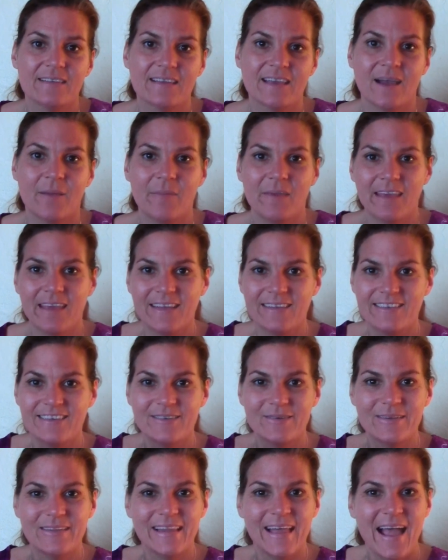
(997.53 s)
is coming
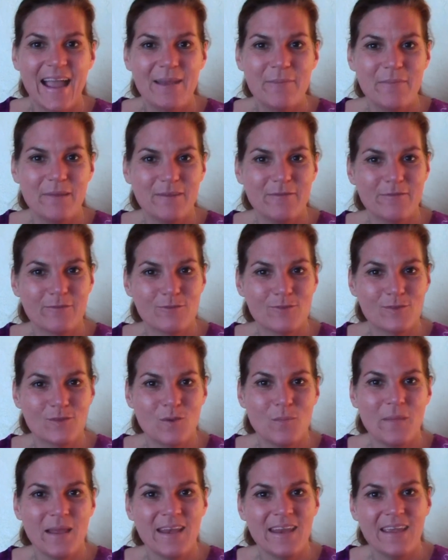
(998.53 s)
into alignment for
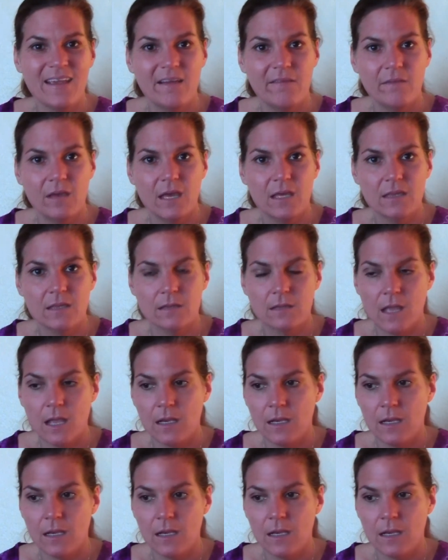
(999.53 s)
so many of us,